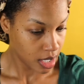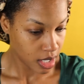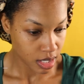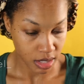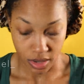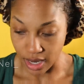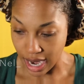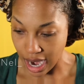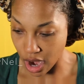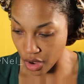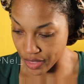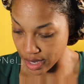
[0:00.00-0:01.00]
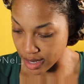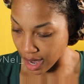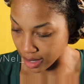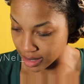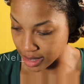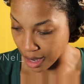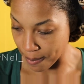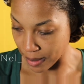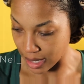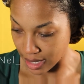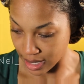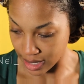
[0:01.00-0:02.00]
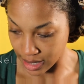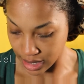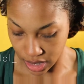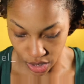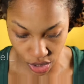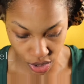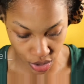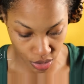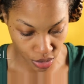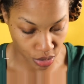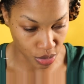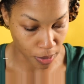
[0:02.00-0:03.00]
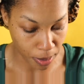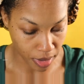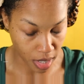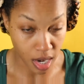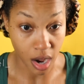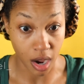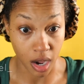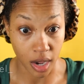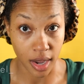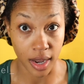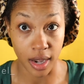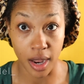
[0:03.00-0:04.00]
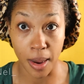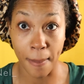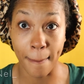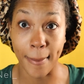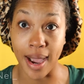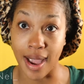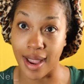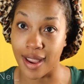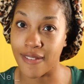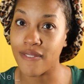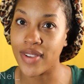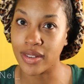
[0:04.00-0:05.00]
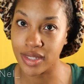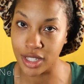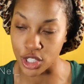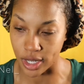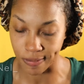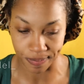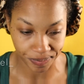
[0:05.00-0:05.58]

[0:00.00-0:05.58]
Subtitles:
So now the next step is to put on my foundation.